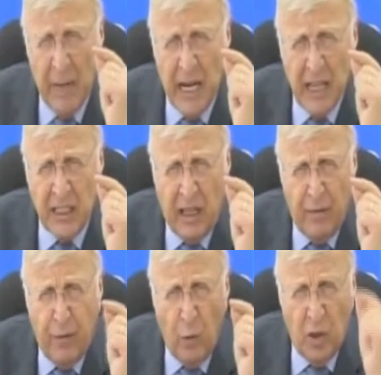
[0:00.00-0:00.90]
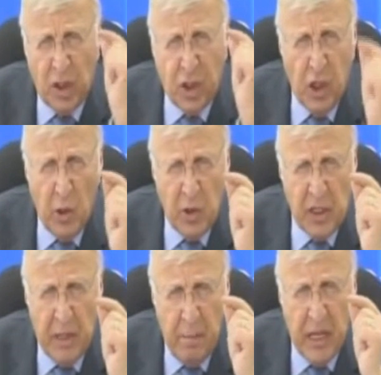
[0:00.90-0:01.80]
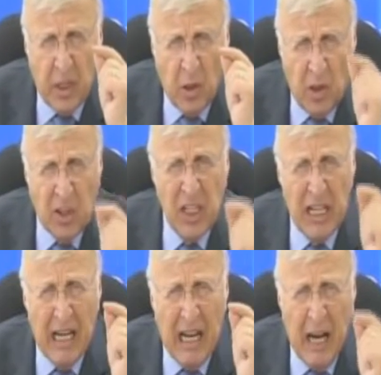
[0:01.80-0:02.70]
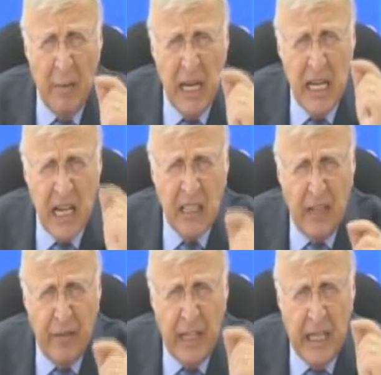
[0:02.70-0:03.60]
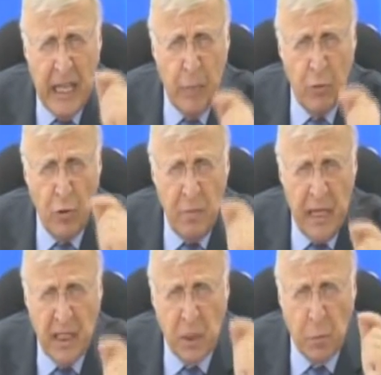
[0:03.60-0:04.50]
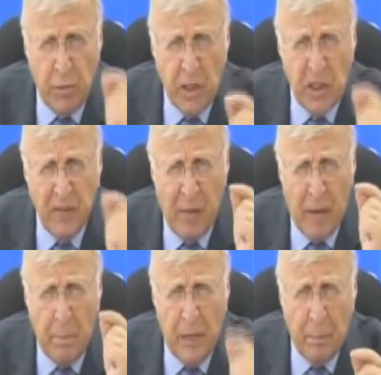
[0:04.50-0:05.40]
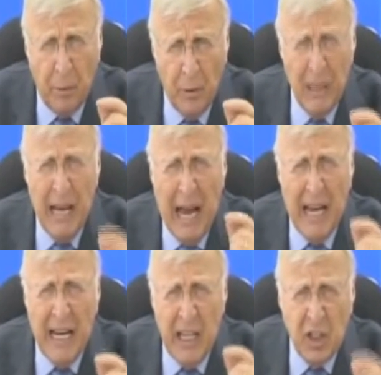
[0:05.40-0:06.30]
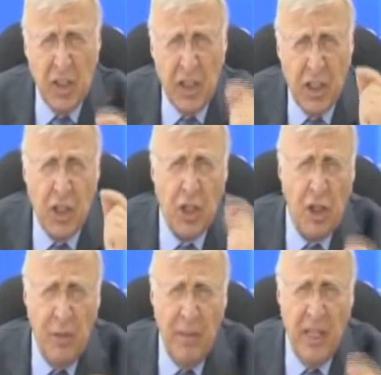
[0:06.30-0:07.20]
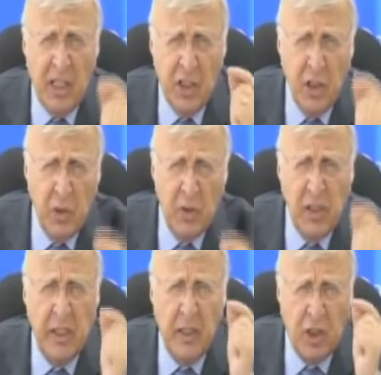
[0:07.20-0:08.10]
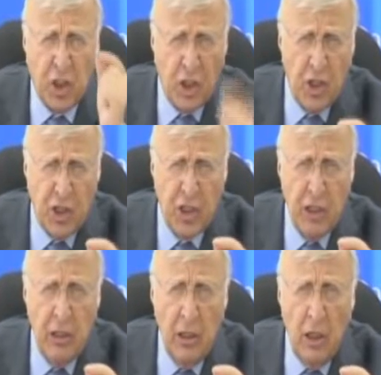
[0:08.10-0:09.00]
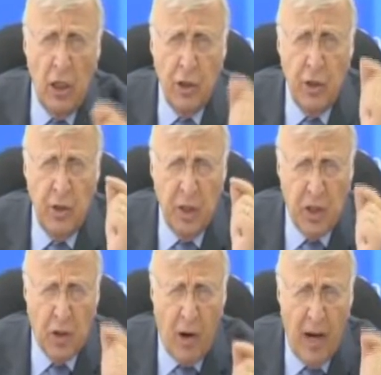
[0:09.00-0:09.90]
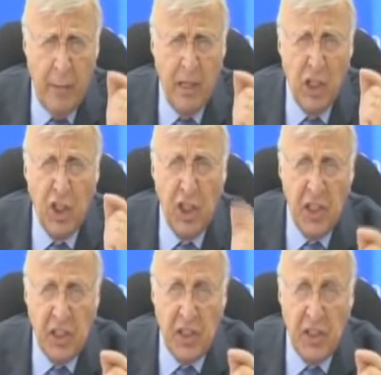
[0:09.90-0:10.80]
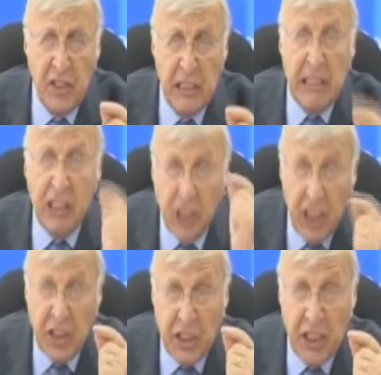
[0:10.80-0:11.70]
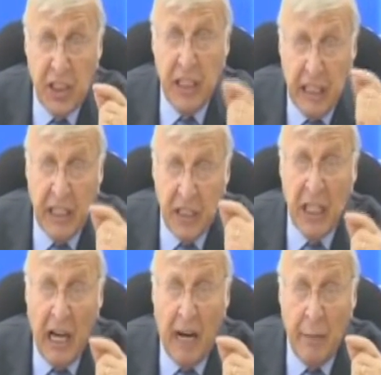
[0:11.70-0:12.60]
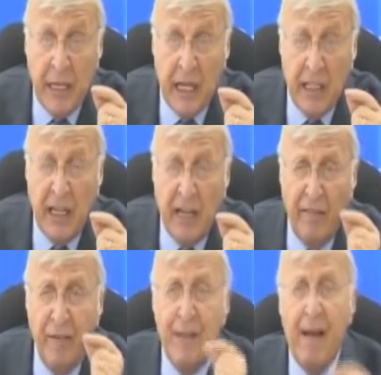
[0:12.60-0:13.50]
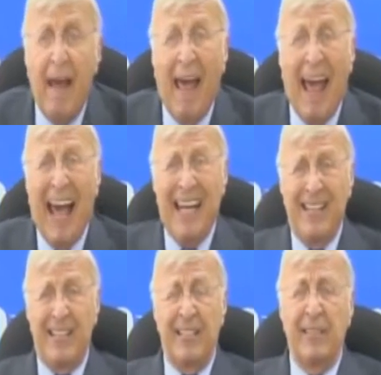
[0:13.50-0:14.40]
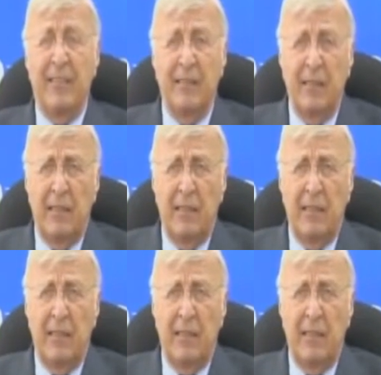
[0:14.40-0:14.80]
Aminadav was chosen because Aminadav in Hebrew means prince of my people and is the term that is used in the church to describe Jesus. Jesus is Aminadav. And